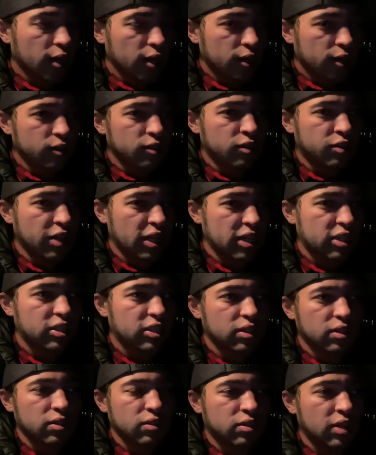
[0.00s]

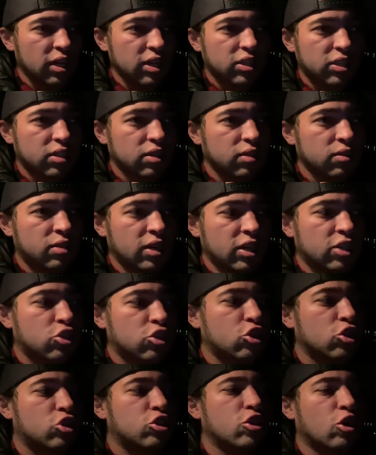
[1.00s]
this
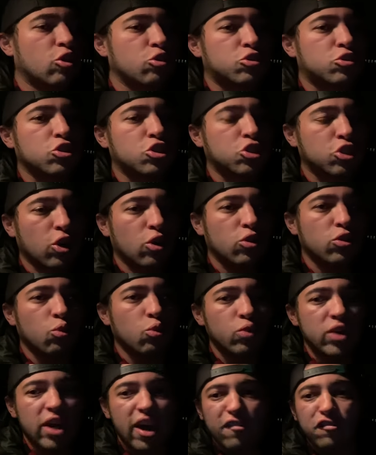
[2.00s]
just goes to show that
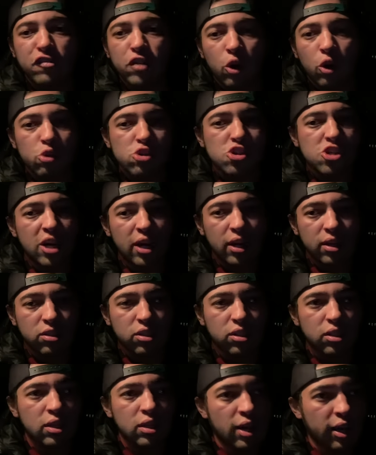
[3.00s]
we have no
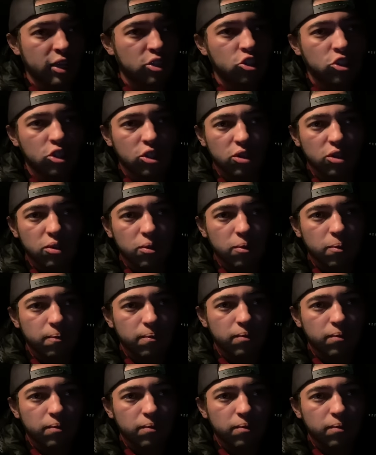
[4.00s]
chance next year,